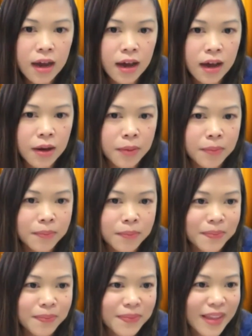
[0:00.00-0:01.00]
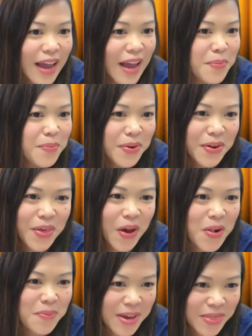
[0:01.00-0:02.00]
I birthed
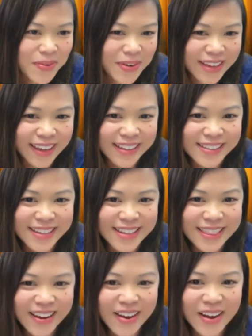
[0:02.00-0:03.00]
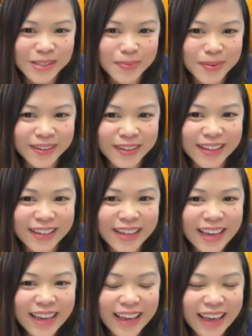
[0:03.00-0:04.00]
all my three kids in that hospital,
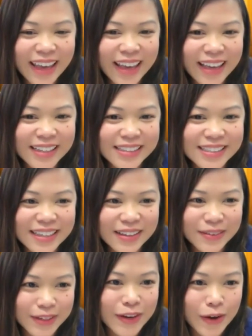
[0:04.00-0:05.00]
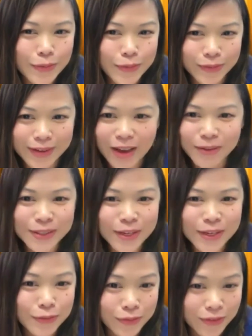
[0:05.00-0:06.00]
and I was
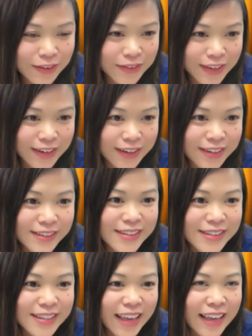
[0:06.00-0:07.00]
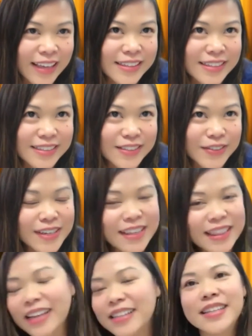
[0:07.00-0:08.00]
there for 5 years. And during
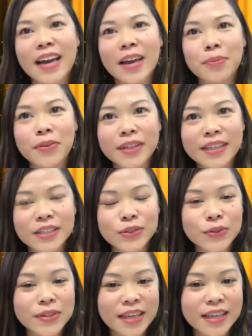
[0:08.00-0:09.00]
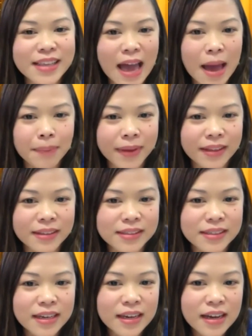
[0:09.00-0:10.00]
that time, really two things happened.
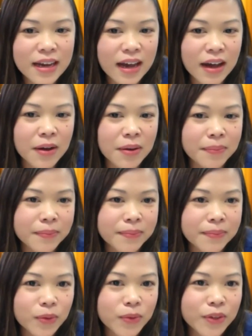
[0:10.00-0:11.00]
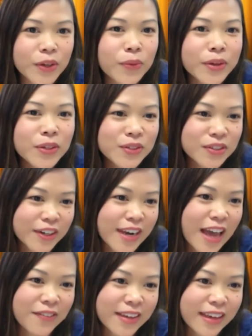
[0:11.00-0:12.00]
When you start
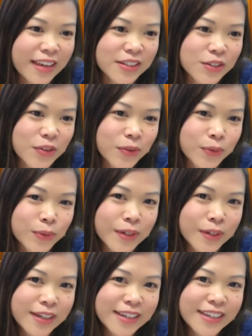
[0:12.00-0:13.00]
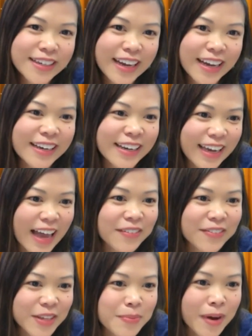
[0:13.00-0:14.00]
having kids, you kind of like have
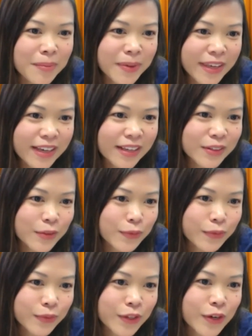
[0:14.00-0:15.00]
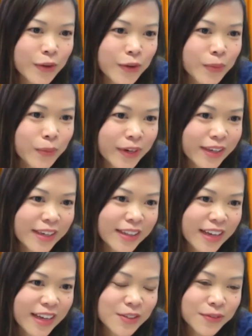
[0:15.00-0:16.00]
that mom guilt of, you're working
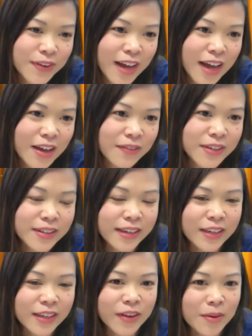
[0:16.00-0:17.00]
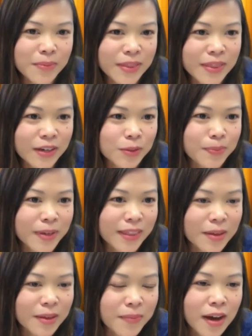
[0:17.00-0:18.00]
9 to 5 and like you can't be there to pick
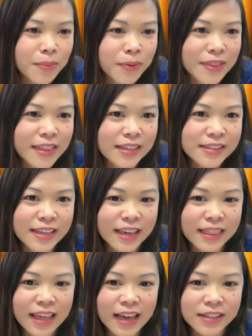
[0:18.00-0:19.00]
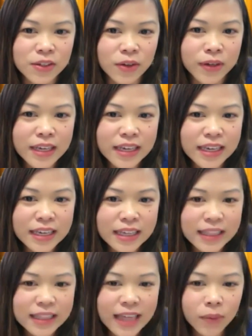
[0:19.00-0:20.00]
them up or things like that. So
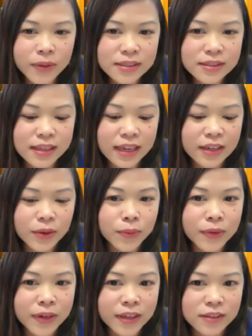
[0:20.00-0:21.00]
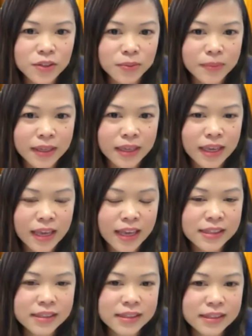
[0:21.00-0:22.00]
that was like real to me.
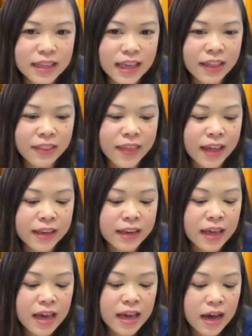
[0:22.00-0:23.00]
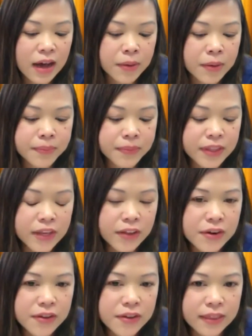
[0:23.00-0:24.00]
And then the
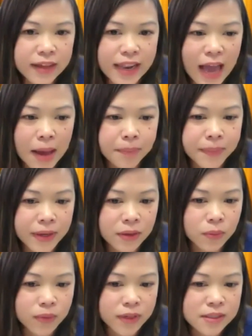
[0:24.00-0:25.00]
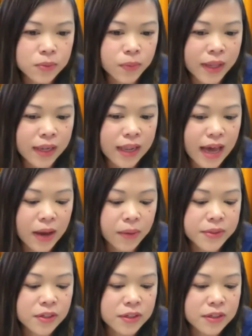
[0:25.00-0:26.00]
other thing that happened was, well, I
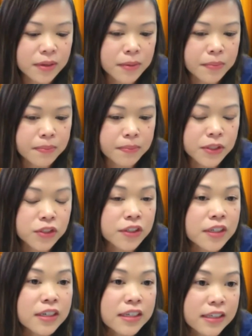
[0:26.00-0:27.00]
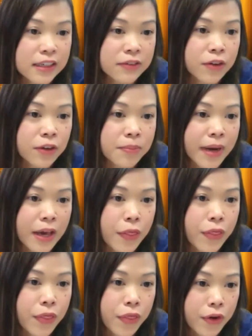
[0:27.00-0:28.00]
was on maternity leave on my
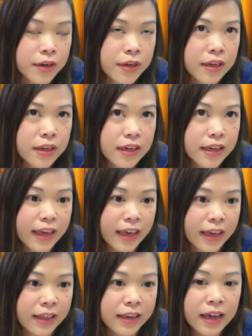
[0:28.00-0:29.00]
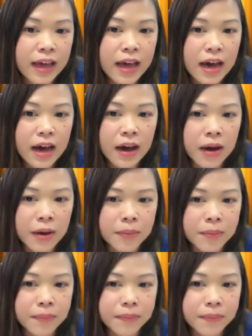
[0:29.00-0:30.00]
third kid.
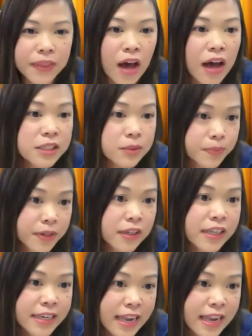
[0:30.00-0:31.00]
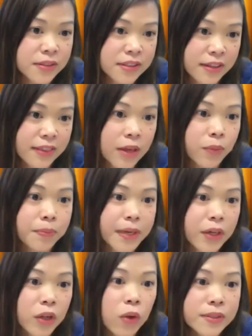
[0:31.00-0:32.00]
The hospital announced that they would be
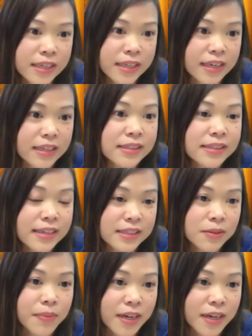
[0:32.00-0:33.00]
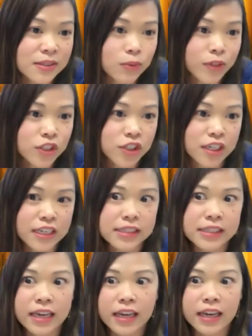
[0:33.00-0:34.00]
closing in 6 months, which is
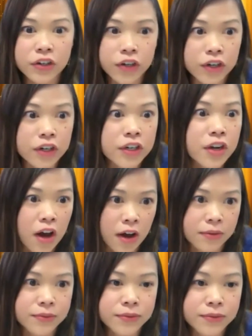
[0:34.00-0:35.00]
like unheard of,